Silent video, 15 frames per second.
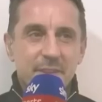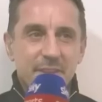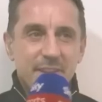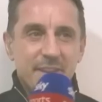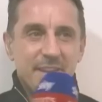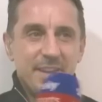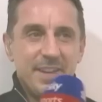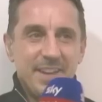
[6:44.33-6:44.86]

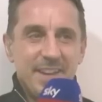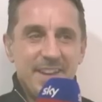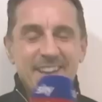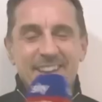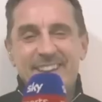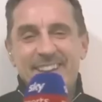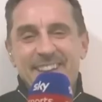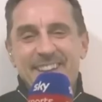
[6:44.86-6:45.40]
And all
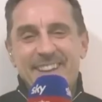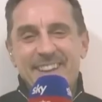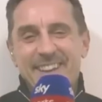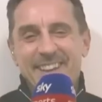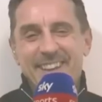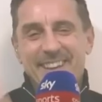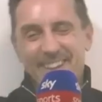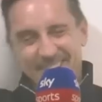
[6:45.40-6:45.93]
that type
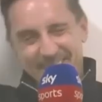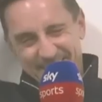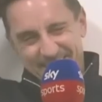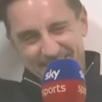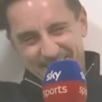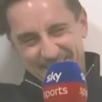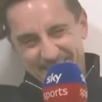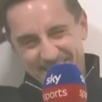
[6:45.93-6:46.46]
of stuff.
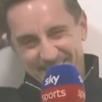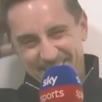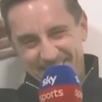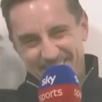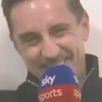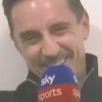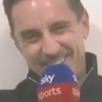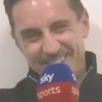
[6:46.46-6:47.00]

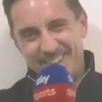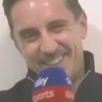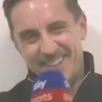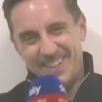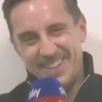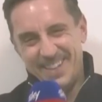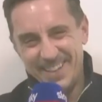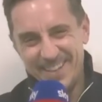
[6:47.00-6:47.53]
You
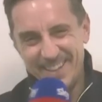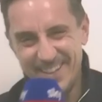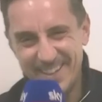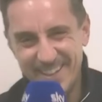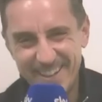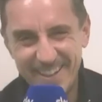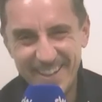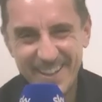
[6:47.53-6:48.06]
had to
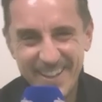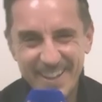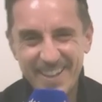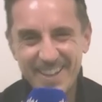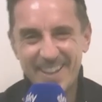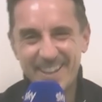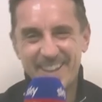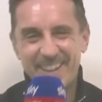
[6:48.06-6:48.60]
apologise to the
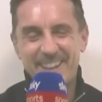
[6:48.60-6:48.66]
club, didn't you?